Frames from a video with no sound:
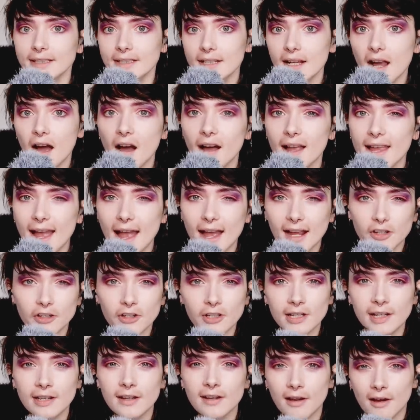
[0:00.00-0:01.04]
See, I
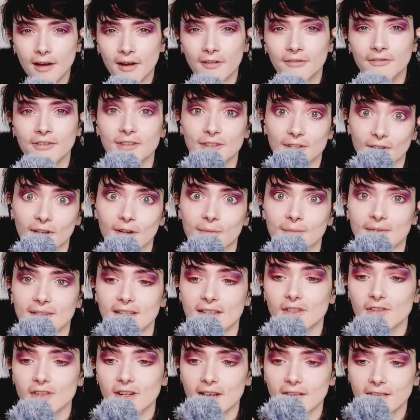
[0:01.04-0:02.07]
actually love the term
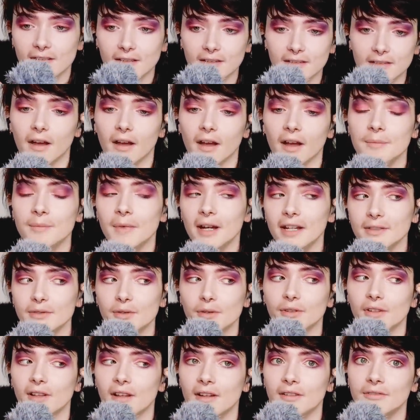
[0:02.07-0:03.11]
cisgender. I might
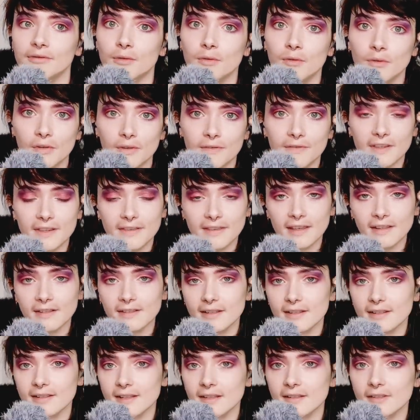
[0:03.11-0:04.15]
not love all of the
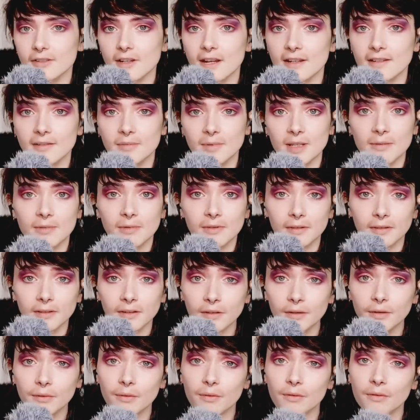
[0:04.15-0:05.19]
things that cisgender people
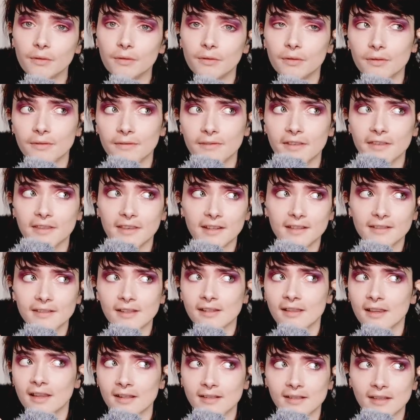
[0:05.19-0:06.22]
do or all of the things
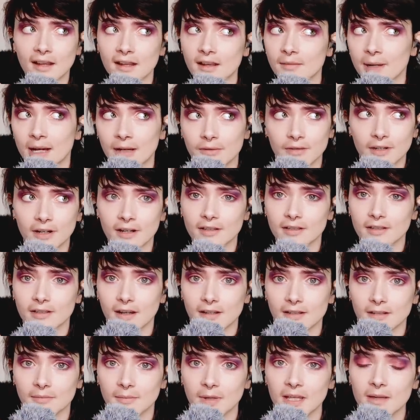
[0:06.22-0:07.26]
that they say about
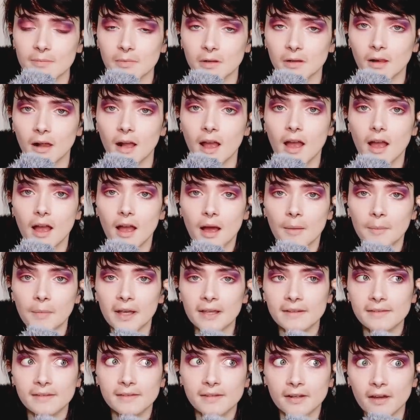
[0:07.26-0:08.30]
transgender people,
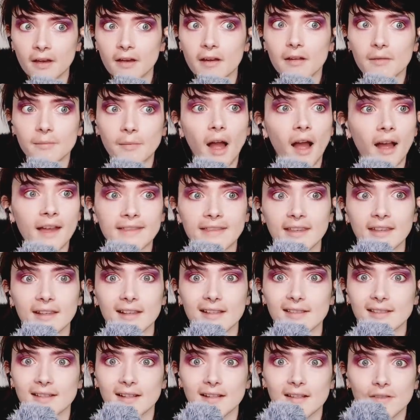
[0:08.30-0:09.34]
but as a term, I think
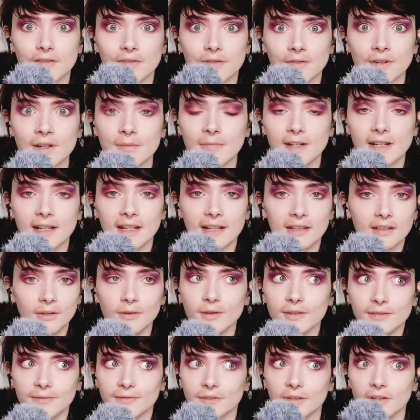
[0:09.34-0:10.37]
it's extremely
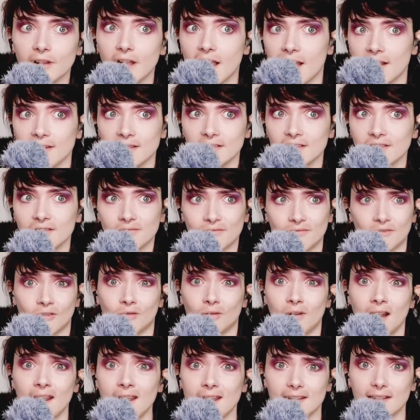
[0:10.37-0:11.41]
useful and
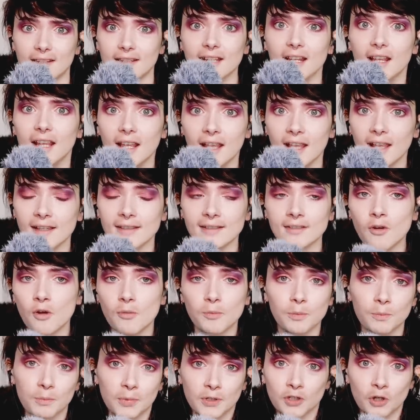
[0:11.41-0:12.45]
great. It's
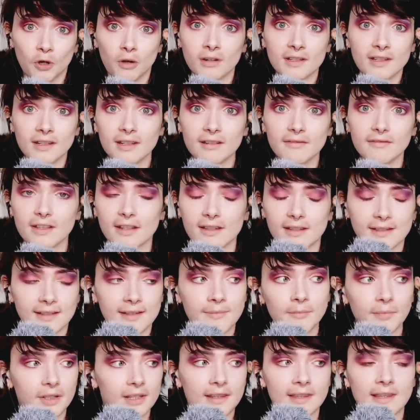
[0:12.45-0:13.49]
not pejorative, it's
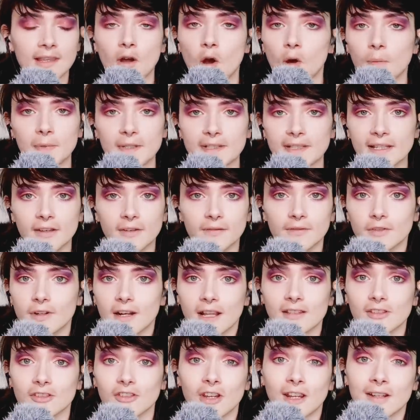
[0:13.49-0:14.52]
simply the opposite of
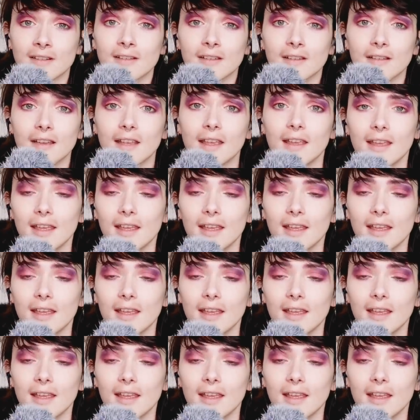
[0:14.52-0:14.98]
transgender.